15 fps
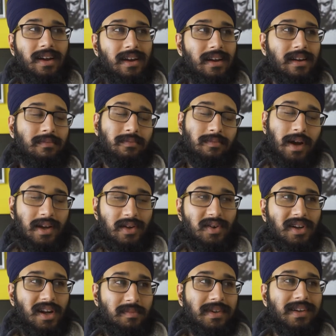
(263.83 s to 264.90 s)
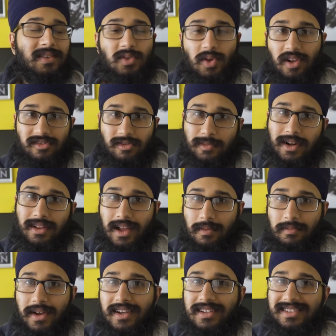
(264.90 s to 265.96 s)
And by good, I mean tolerable at
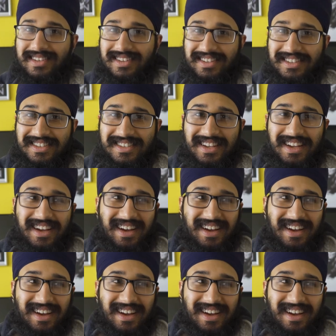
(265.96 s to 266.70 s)
best because